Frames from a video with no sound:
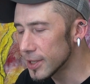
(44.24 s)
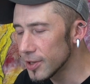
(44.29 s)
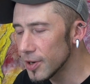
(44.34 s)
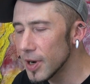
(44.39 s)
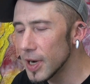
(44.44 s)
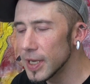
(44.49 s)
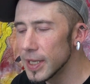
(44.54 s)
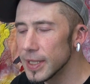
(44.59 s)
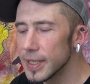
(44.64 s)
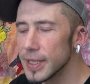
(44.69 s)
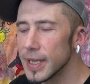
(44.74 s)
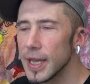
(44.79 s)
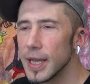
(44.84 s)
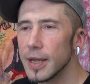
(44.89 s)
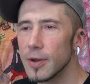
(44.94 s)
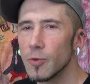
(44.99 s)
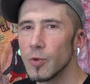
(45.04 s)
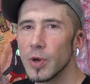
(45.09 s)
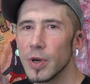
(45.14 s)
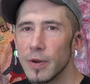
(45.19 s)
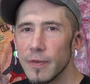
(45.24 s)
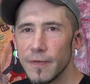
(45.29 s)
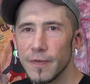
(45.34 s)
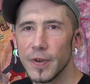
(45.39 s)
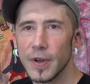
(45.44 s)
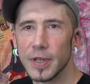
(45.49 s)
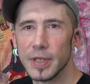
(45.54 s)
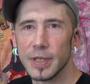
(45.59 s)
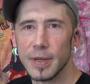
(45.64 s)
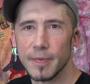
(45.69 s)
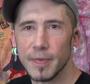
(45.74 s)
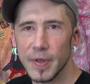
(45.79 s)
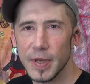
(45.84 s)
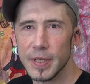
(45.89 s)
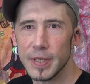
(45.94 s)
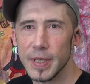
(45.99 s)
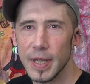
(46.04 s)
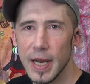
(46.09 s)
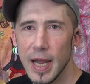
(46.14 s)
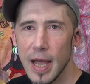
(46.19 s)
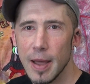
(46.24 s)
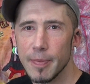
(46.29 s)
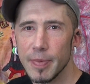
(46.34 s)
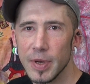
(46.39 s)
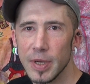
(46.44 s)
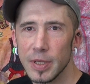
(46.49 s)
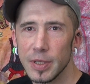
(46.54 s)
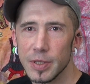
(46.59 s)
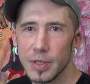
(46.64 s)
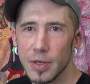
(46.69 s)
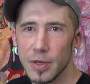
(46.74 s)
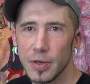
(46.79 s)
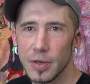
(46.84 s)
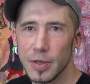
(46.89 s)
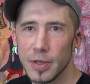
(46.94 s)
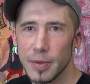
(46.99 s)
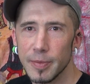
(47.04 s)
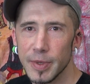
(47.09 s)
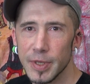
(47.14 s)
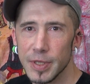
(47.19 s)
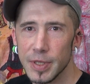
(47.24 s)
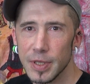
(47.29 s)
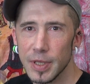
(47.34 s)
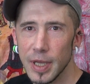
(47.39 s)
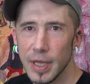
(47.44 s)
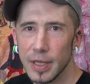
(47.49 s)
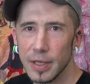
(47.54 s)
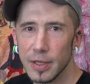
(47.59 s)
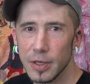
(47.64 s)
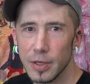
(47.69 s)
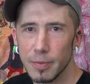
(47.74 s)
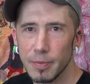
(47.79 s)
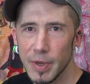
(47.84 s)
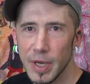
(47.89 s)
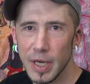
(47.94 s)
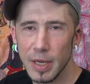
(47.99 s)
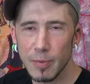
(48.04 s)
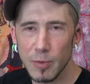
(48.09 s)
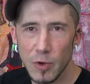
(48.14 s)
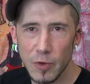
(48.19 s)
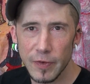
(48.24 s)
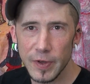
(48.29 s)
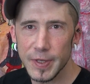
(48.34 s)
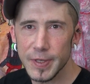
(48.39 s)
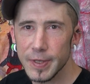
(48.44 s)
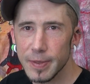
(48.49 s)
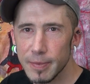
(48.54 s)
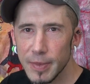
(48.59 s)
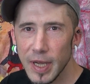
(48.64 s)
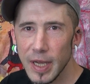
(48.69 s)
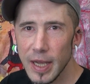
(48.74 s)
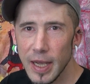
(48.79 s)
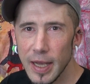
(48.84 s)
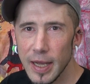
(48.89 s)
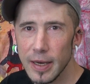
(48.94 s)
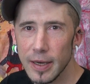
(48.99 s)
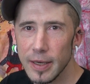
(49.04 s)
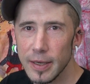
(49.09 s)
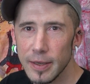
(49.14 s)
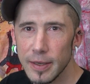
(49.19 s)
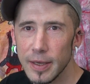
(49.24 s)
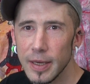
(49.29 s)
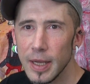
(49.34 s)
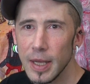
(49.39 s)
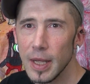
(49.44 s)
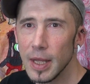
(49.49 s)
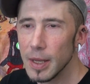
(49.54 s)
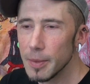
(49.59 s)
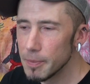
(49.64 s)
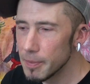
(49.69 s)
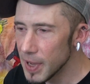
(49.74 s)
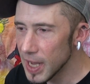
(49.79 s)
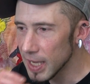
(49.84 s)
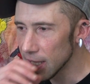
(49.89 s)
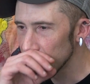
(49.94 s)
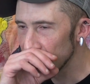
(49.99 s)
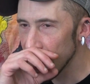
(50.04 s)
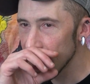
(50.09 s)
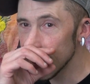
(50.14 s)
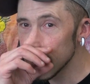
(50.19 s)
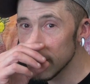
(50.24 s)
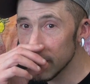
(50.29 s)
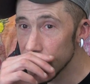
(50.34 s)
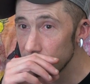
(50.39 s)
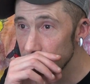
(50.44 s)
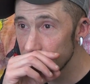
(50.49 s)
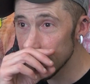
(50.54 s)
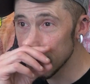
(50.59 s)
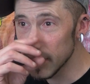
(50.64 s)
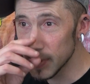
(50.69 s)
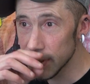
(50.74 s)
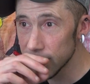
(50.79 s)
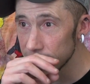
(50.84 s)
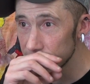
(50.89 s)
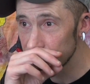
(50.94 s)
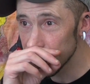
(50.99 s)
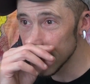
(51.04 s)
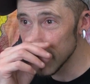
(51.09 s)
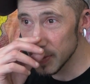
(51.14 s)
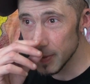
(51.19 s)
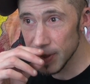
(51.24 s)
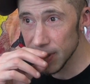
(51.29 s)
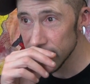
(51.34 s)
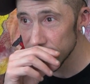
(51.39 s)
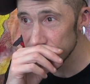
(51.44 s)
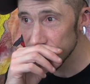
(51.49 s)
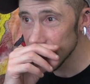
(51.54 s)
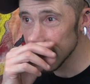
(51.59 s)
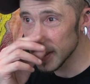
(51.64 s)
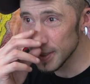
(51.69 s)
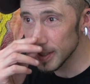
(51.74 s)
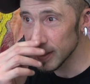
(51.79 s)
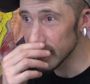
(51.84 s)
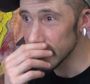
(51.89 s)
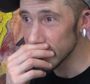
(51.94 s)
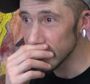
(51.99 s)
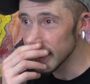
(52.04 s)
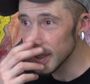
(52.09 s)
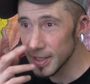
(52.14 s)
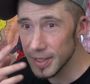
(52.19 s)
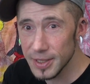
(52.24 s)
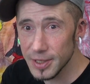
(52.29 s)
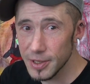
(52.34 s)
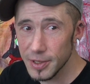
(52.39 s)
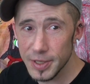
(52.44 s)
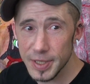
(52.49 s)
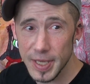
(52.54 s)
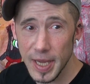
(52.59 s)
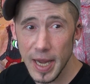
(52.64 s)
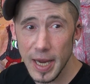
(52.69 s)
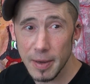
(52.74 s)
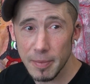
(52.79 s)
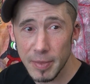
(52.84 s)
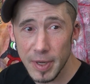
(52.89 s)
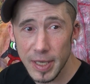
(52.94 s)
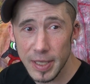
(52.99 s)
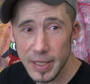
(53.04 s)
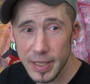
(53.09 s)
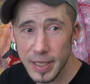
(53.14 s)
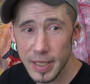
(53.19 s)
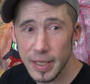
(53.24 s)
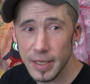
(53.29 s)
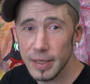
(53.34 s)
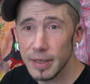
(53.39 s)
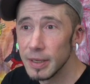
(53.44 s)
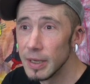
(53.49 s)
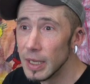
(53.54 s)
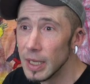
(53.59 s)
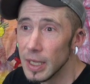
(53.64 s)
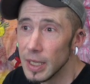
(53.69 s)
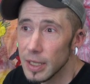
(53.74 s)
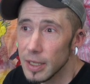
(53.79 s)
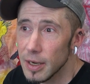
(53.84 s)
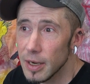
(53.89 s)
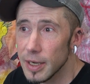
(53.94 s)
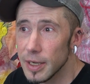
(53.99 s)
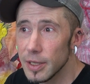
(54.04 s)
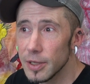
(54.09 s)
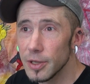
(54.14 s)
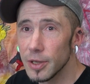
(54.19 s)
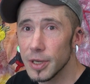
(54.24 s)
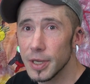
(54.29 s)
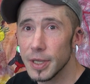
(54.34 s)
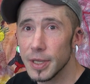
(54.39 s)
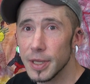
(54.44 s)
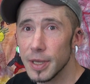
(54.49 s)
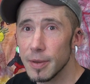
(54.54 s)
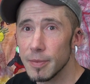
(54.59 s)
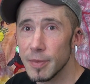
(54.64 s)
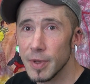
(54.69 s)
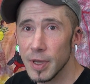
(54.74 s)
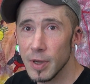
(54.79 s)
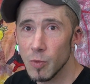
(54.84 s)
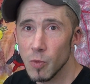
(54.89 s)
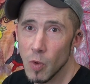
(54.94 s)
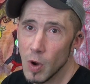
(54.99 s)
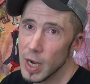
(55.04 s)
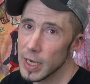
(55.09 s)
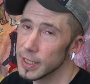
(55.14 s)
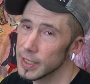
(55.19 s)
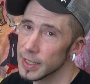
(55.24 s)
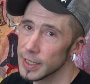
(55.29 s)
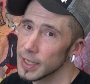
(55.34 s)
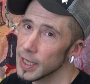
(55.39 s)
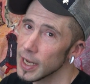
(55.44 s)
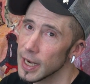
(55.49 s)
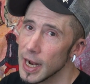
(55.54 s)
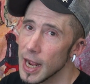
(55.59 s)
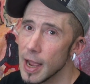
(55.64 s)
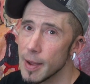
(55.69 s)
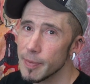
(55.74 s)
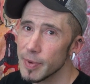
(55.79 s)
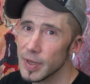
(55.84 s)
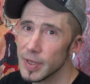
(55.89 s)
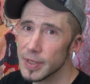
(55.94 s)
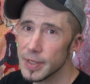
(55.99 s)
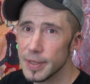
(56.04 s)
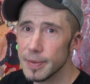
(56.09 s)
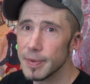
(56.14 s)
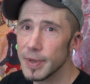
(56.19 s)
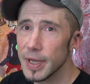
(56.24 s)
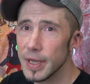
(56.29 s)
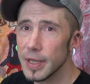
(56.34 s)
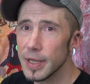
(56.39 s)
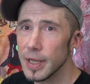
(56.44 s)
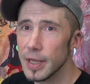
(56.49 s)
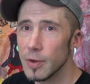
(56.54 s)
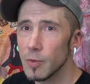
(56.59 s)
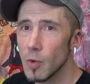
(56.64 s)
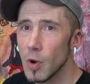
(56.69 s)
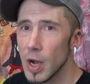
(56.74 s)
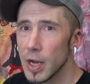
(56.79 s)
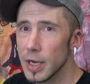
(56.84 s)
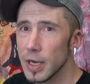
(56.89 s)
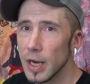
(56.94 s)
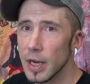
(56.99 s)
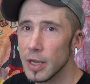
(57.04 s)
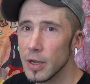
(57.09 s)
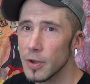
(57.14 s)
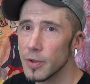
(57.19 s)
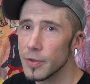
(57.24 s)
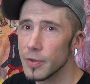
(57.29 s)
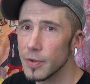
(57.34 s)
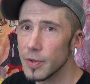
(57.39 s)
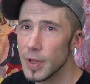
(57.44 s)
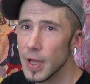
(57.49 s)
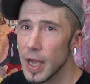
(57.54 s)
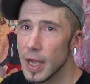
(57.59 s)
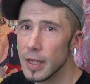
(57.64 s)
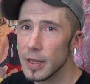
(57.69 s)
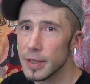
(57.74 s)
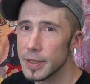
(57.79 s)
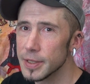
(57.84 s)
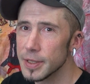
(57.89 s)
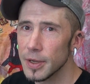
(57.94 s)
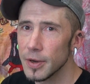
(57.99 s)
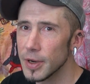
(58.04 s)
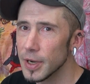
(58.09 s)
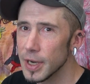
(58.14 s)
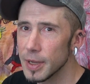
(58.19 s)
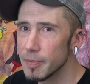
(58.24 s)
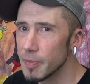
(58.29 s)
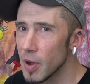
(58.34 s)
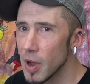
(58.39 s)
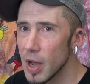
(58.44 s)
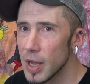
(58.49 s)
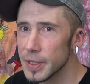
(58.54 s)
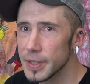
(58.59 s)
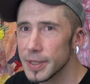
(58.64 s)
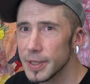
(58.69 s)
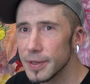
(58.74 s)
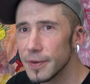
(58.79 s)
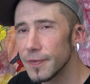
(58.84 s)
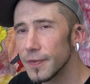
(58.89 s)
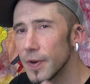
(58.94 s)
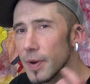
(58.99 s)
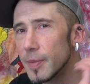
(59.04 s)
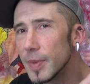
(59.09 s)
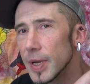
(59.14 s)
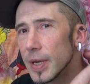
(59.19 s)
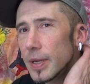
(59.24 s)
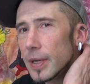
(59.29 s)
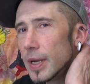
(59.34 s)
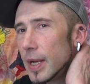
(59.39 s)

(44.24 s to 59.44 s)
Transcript: I try to take weird, fucked up things that happen and turn them into like little mini-movies in my head and make light of them and turn them into entertainment and kind of look at them like, why did that happen to me? Like, why did I go through that? Is there any positive from it?